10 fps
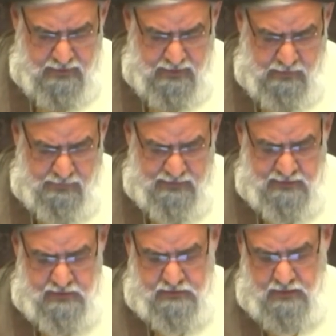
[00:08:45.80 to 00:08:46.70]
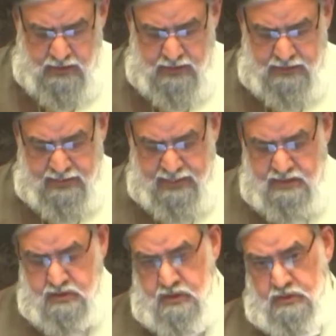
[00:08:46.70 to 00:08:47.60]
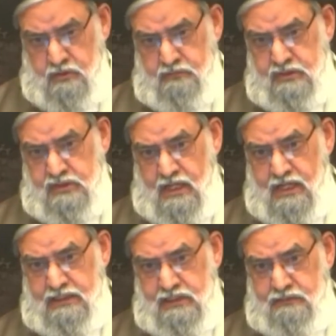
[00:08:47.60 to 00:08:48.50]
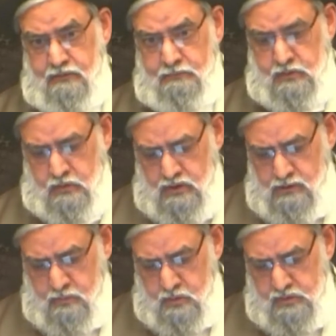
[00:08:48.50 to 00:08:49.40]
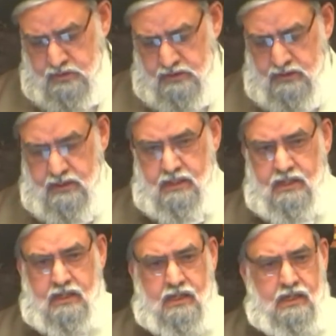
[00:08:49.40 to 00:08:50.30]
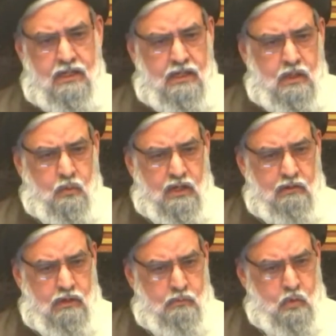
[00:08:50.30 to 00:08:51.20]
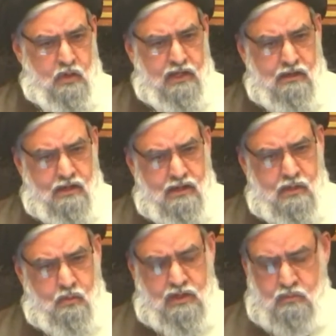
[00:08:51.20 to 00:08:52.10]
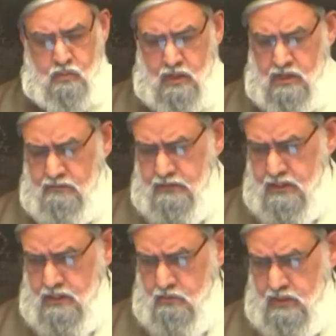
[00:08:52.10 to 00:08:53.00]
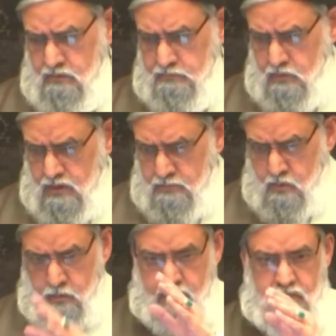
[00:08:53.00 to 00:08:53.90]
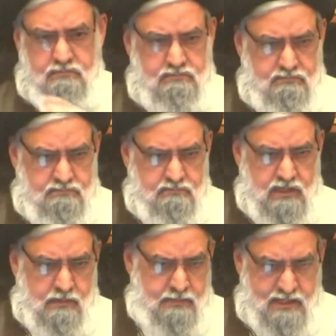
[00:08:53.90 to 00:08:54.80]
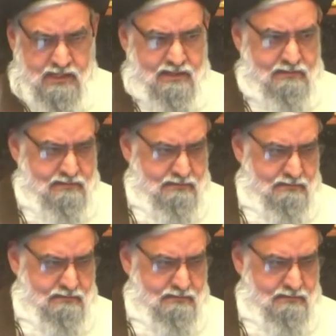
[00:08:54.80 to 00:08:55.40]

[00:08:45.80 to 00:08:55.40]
among these uh, narrators of this ahadith from the Sunni books, we have Abu Huraira, we have Muawiyah, we have Abdullah bin Umar, and many others.